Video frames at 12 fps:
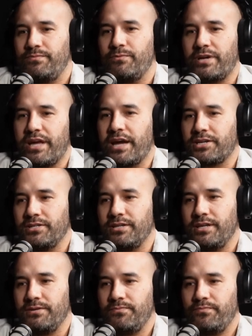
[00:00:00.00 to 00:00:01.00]

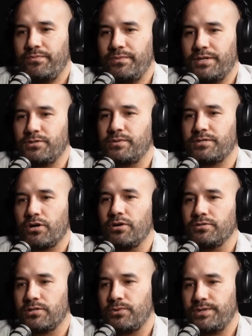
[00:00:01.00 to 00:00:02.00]
reaction and there's always a
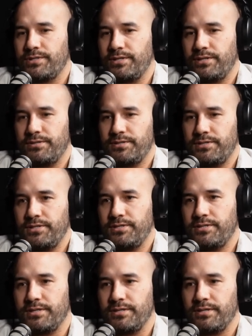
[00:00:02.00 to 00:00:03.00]
consequence to your
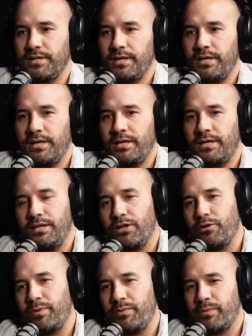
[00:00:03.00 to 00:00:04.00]
decisions, and
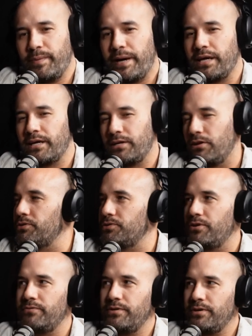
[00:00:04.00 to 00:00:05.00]
a lot of people like
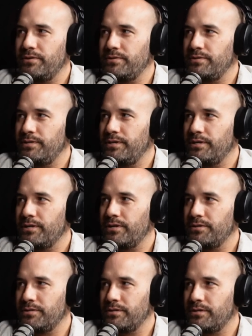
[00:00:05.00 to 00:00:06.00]
gloss over those
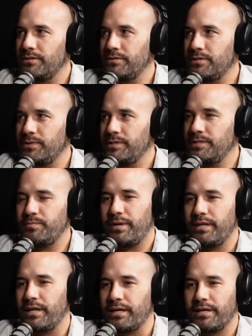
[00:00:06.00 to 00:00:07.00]
consequences,
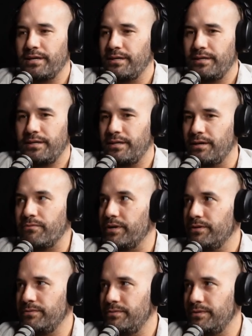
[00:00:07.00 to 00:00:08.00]
but like they're
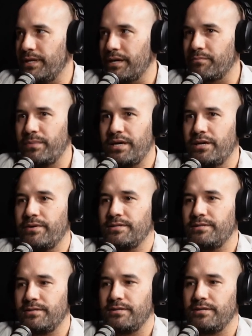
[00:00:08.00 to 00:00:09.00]
real. Like me
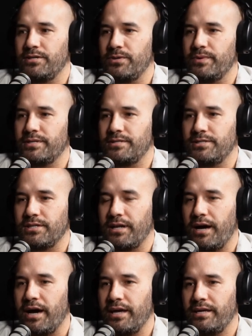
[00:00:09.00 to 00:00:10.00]
going to the US in
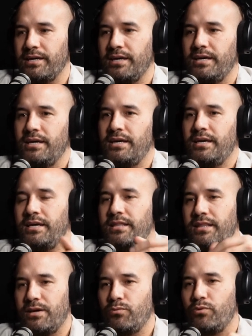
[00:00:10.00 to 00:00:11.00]
July,
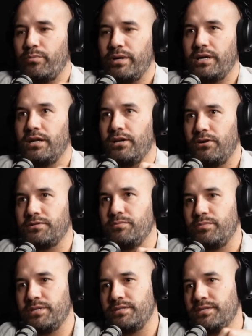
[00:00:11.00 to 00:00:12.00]
there will be a loss
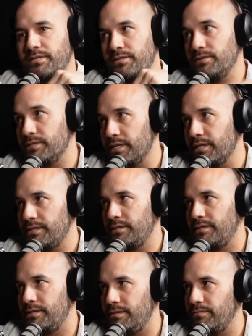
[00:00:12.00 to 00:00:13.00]
in business in New Zealand
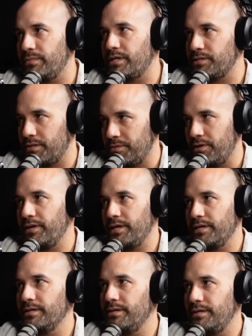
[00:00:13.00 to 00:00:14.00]
because I'm not
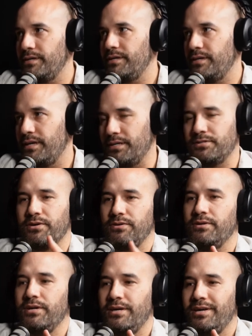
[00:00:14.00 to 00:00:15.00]
here, and so